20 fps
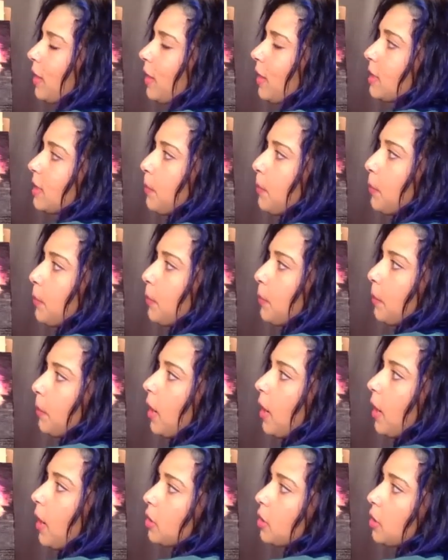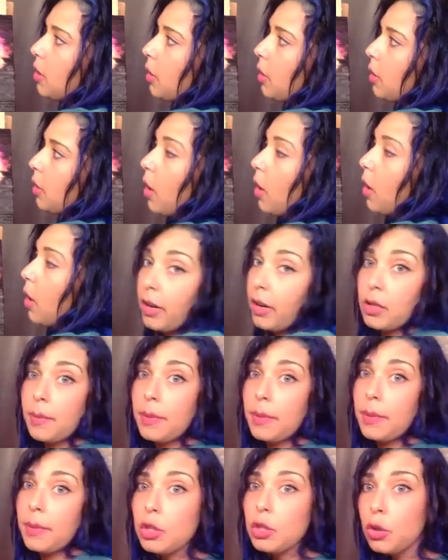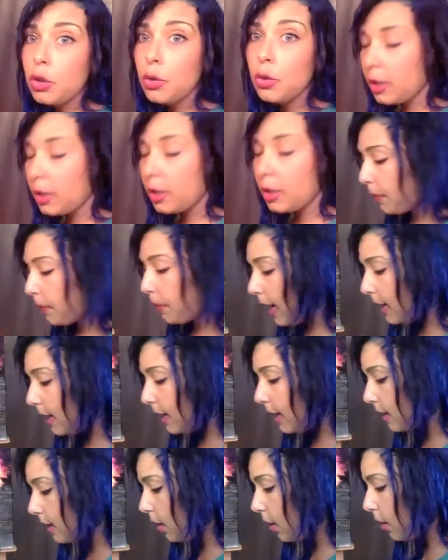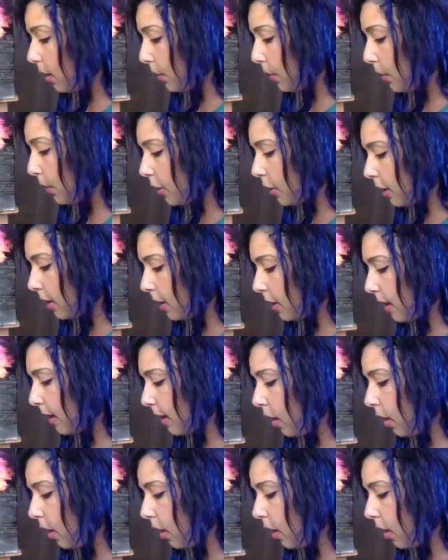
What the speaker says: With the stippling brush, you don't want there to be too much paint on the brush